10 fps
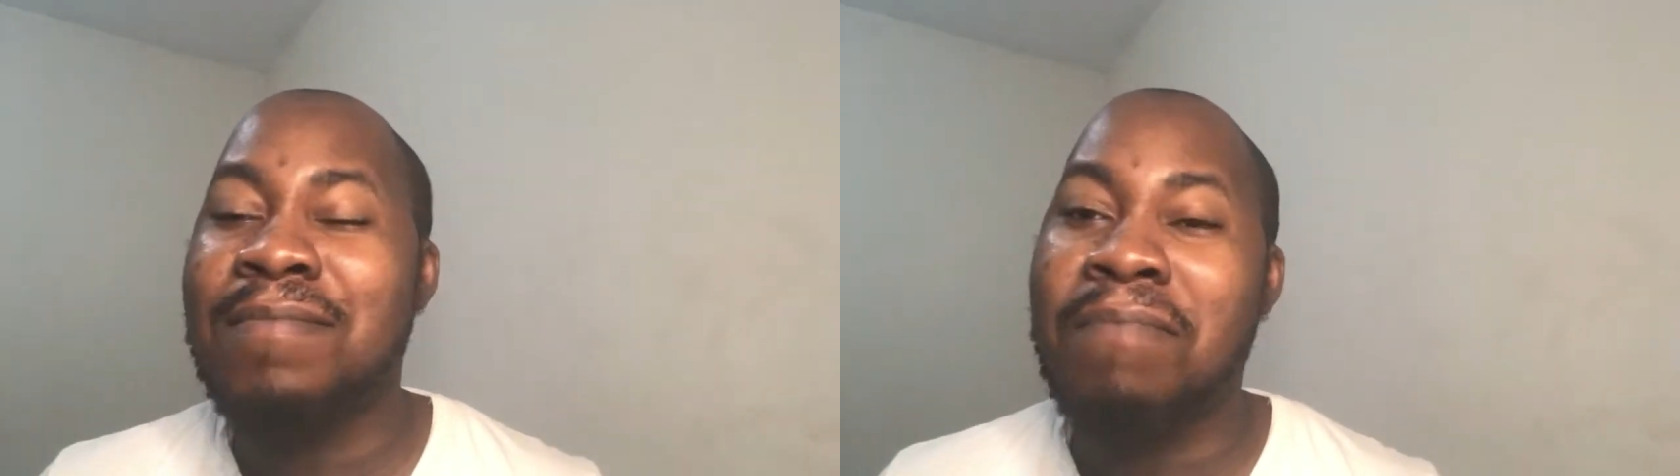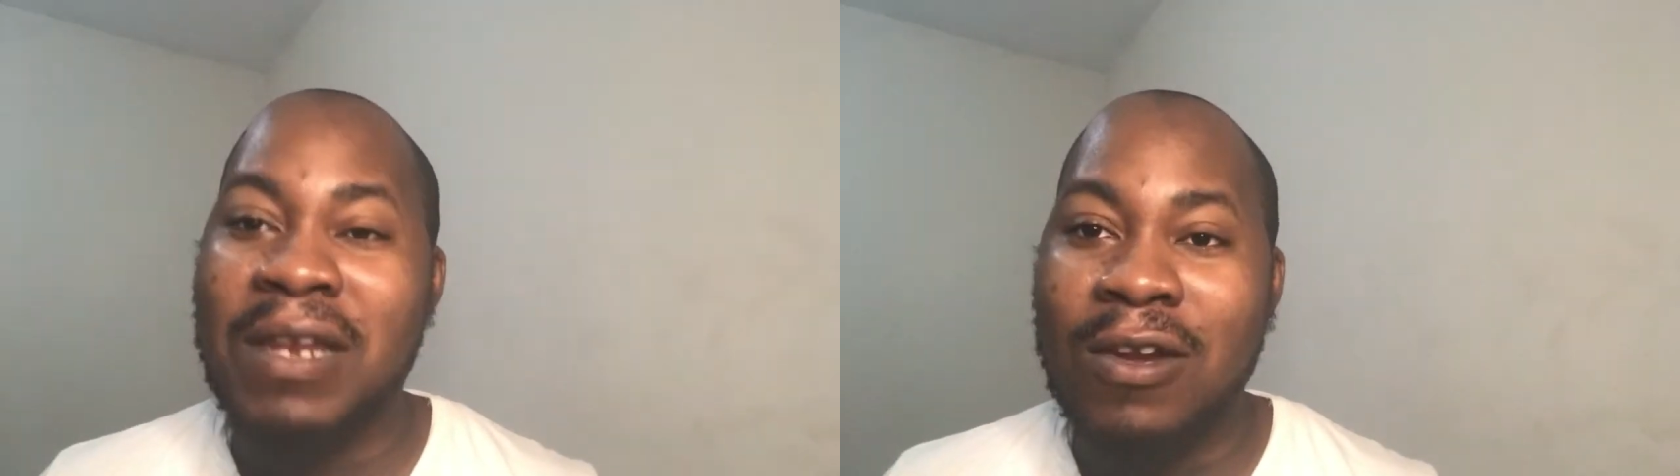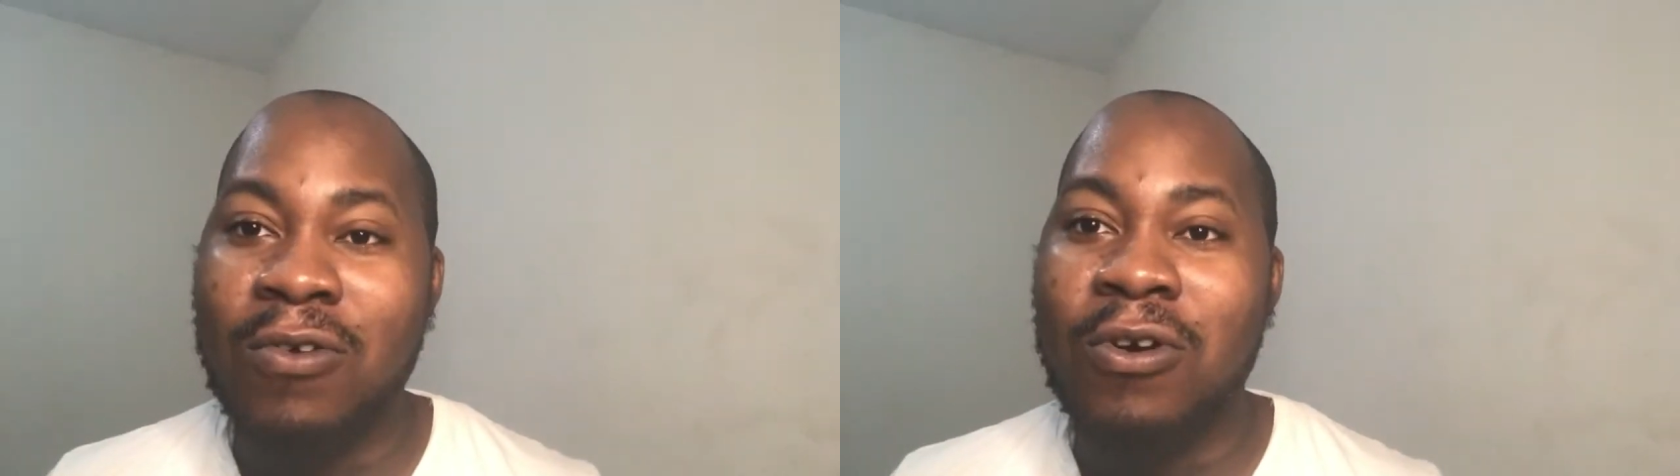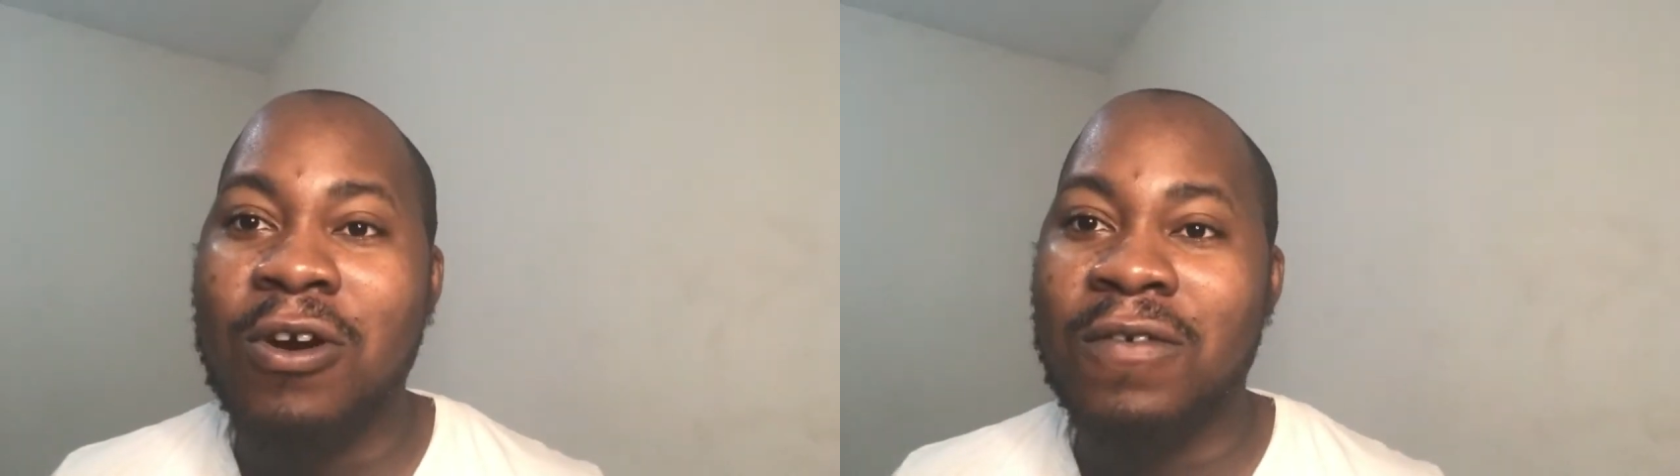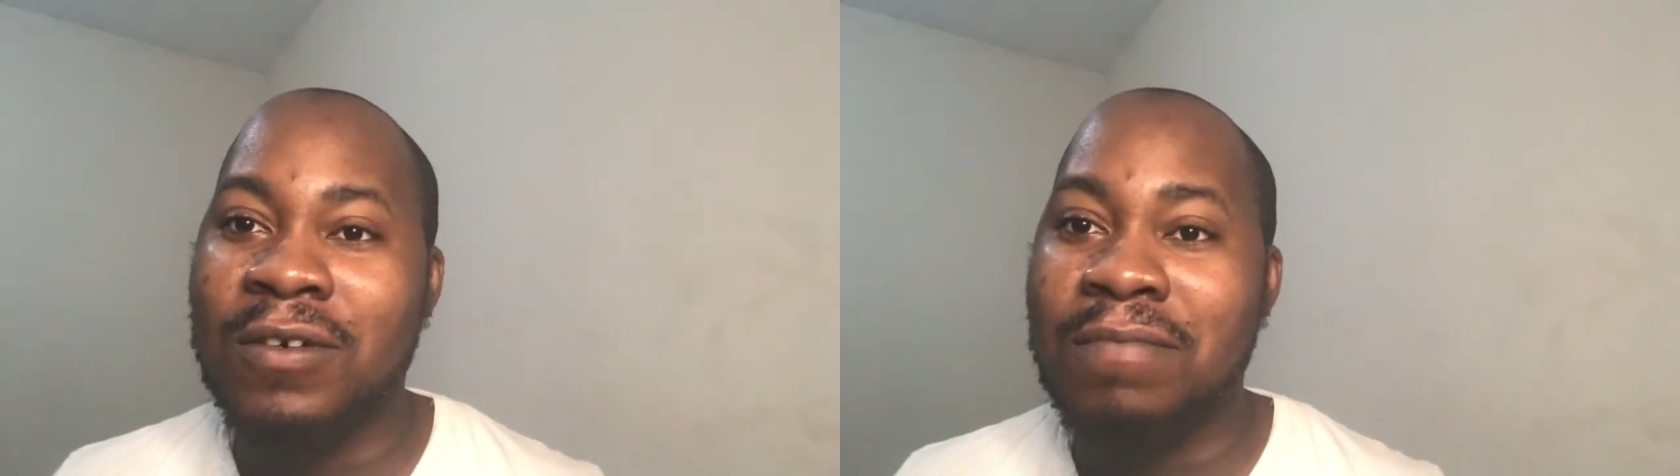
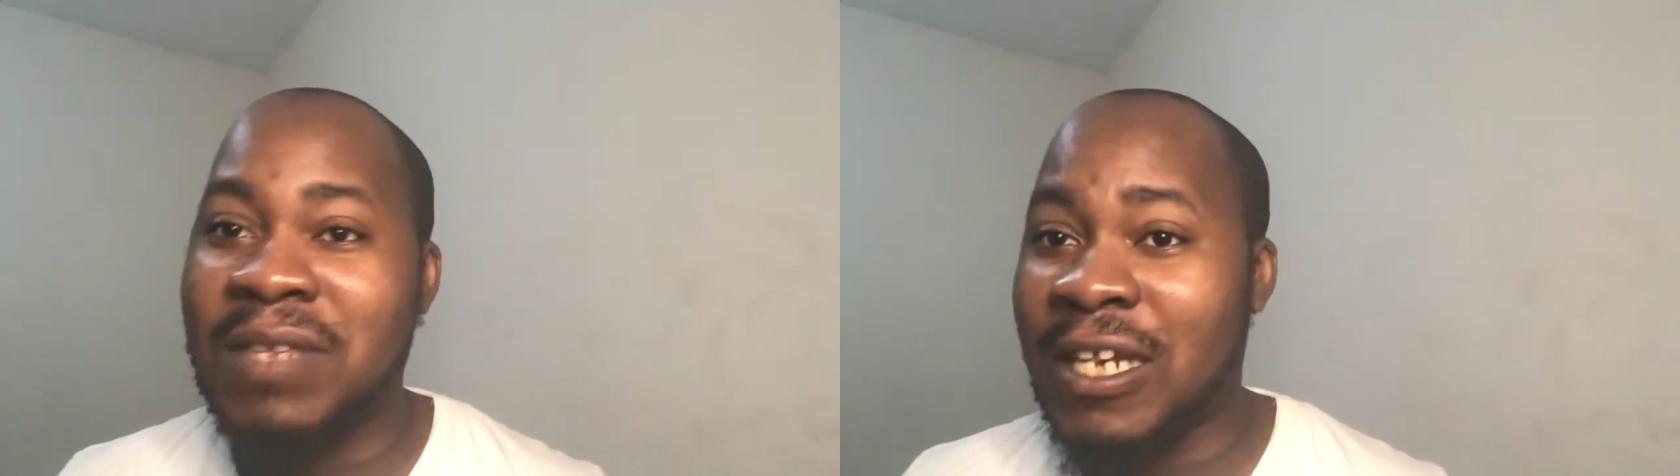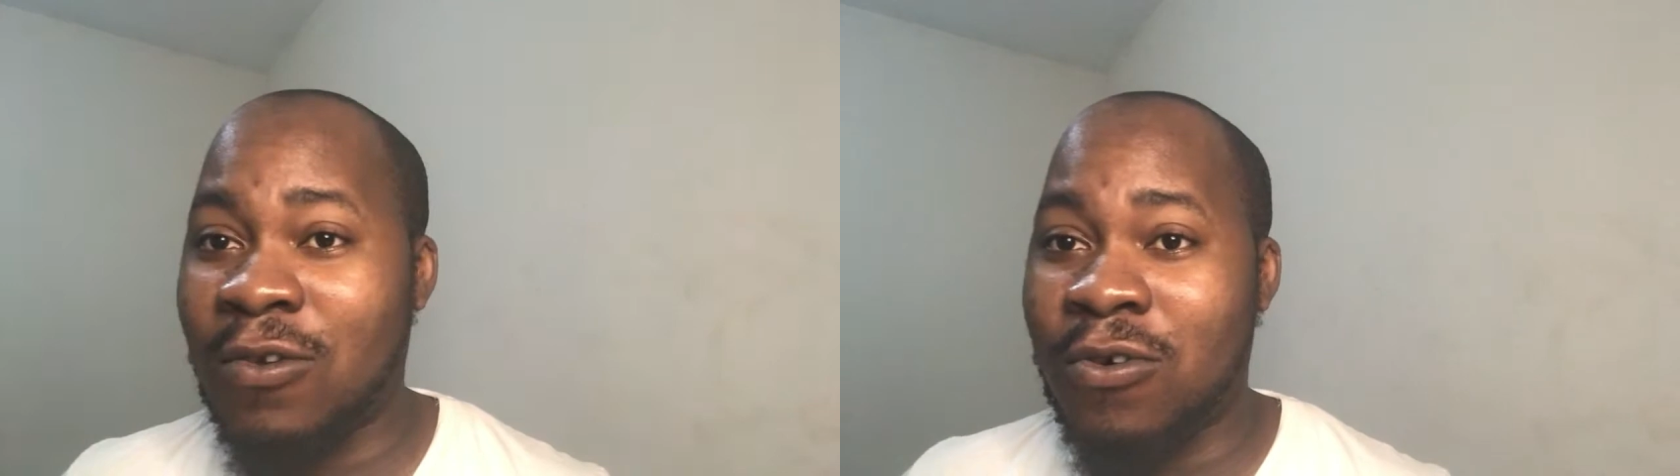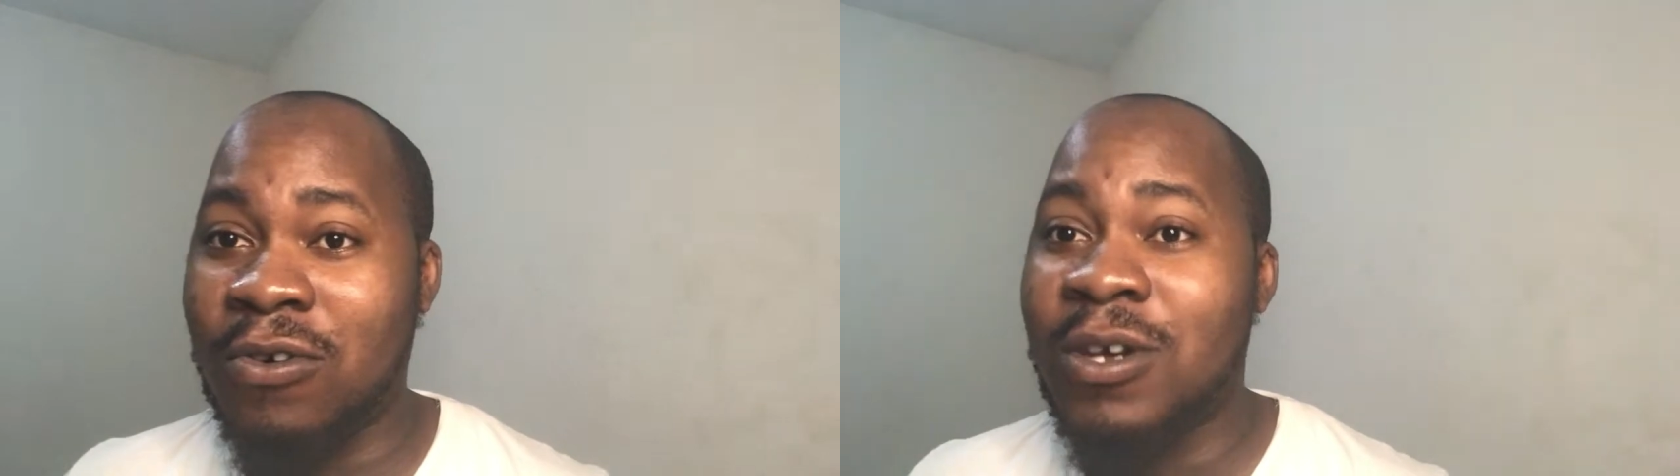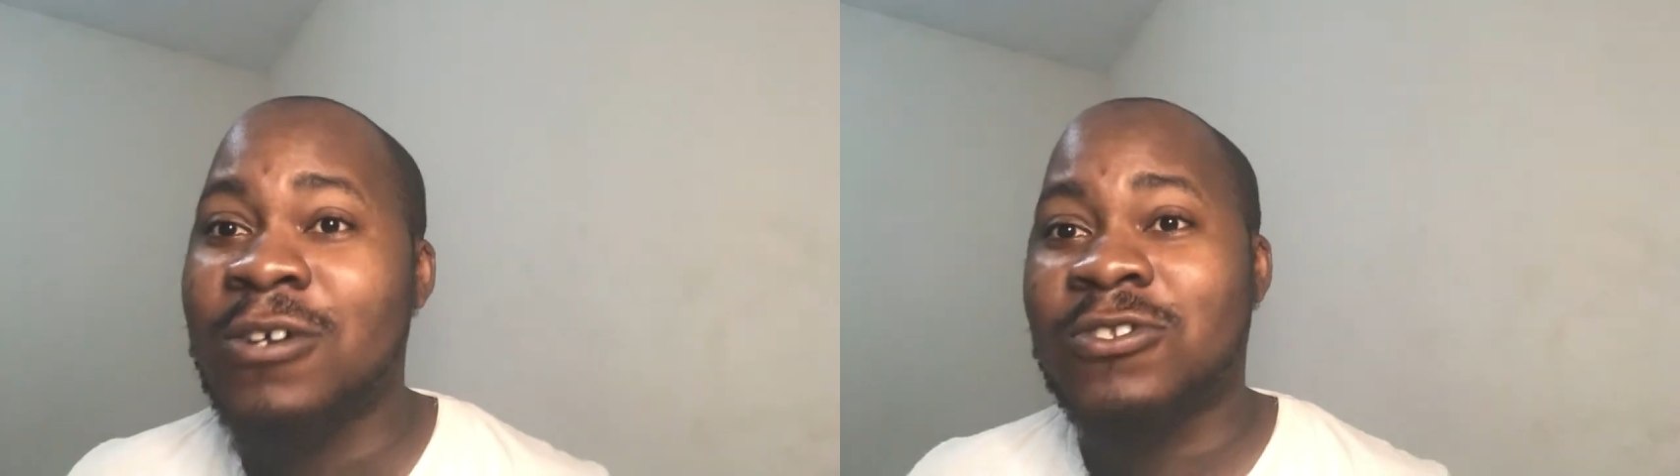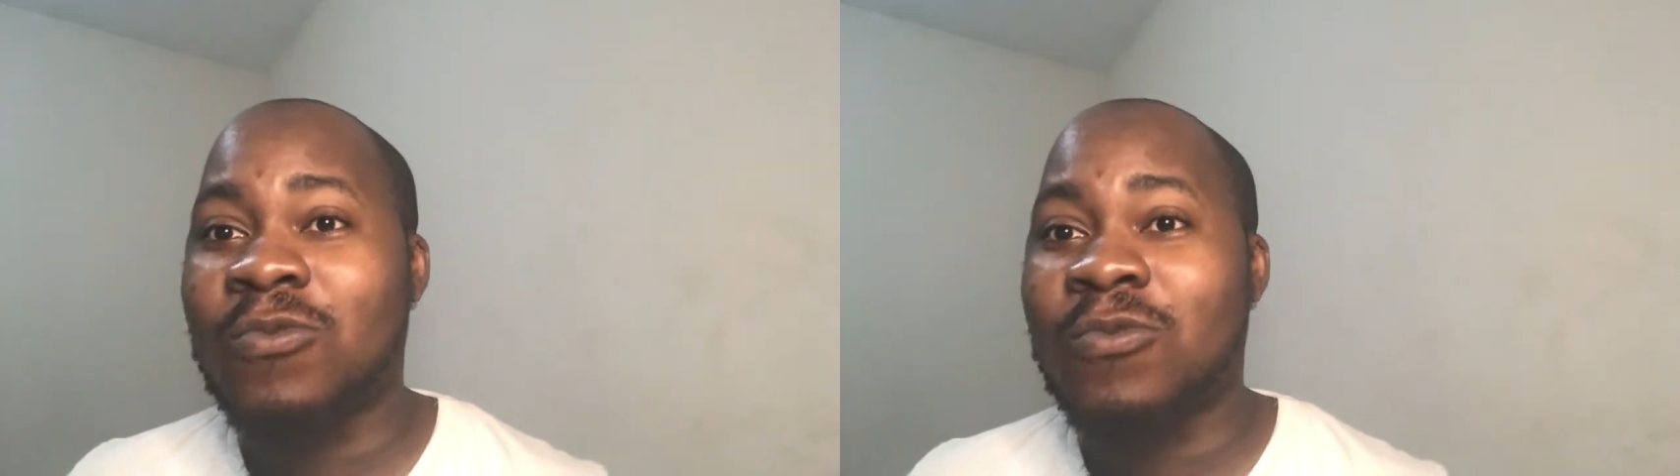below